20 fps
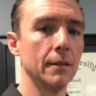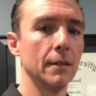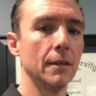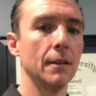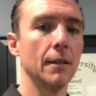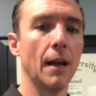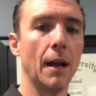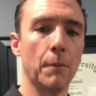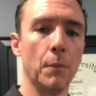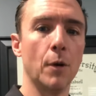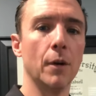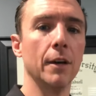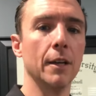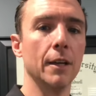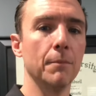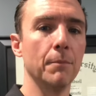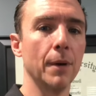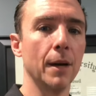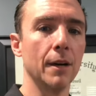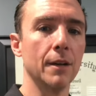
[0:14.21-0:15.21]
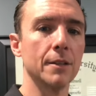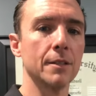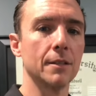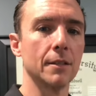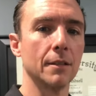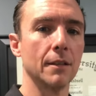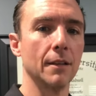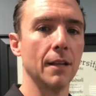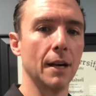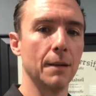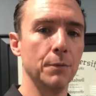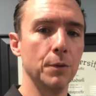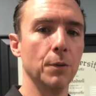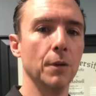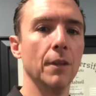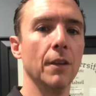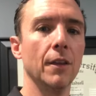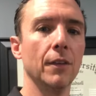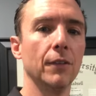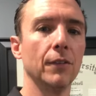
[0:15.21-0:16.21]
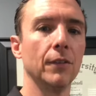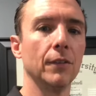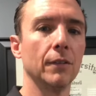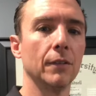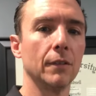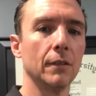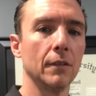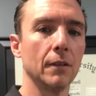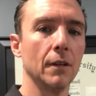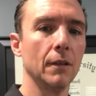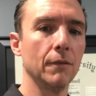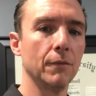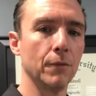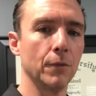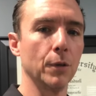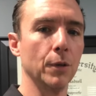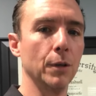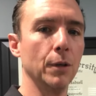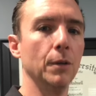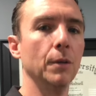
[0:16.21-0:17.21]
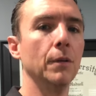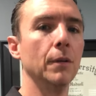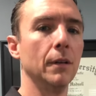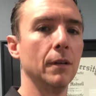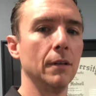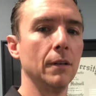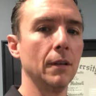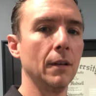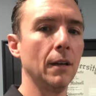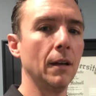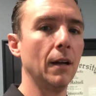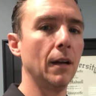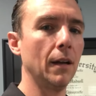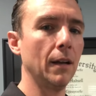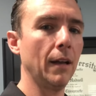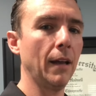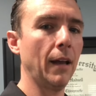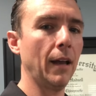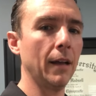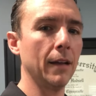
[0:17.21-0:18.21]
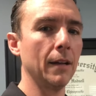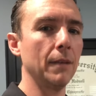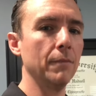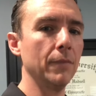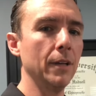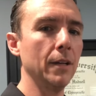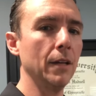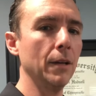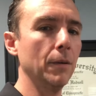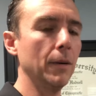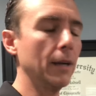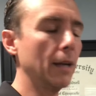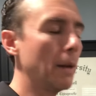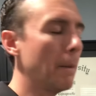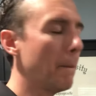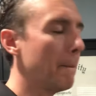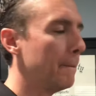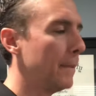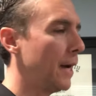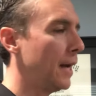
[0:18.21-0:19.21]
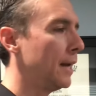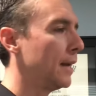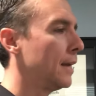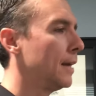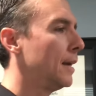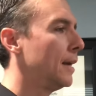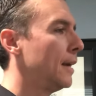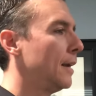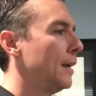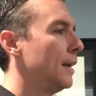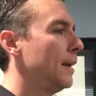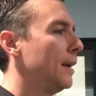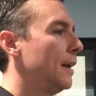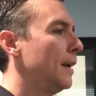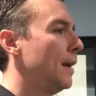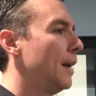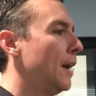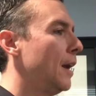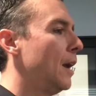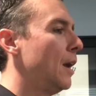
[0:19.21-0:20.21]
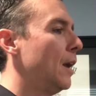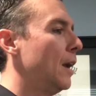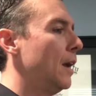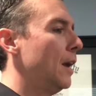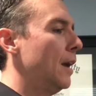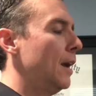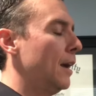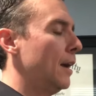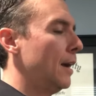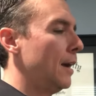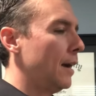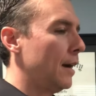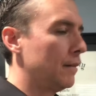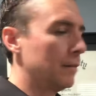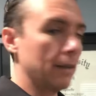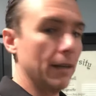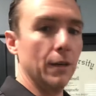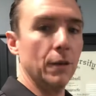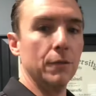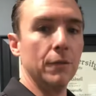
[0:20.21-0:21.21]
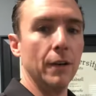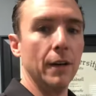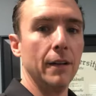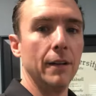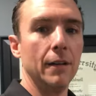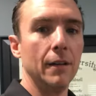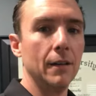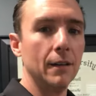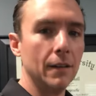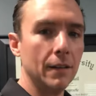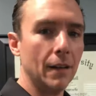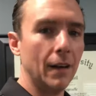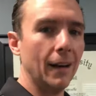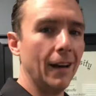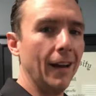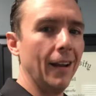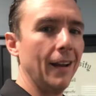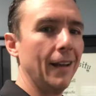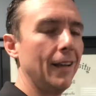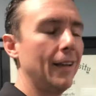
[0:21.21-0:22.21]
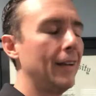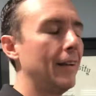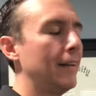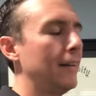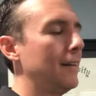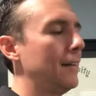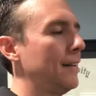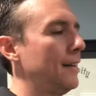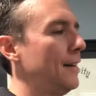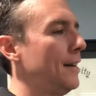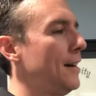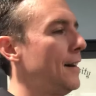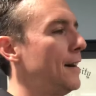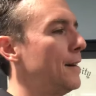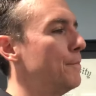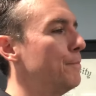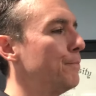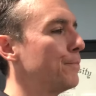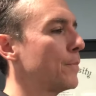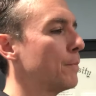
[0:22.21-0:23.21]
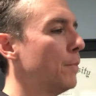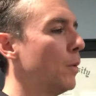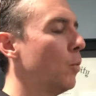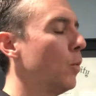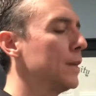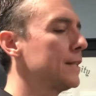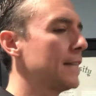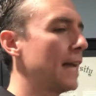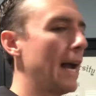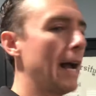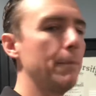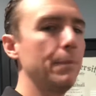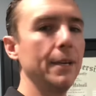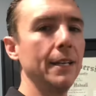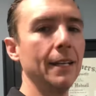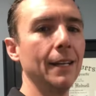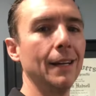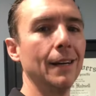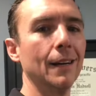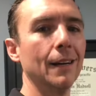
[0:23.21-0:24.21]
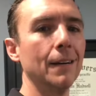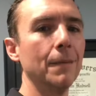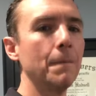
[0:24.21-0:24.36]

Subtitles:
I'm already embarrassed that I'm doing this for you, and I'm videoing it, but I'll get over it. All right, but what's happening here?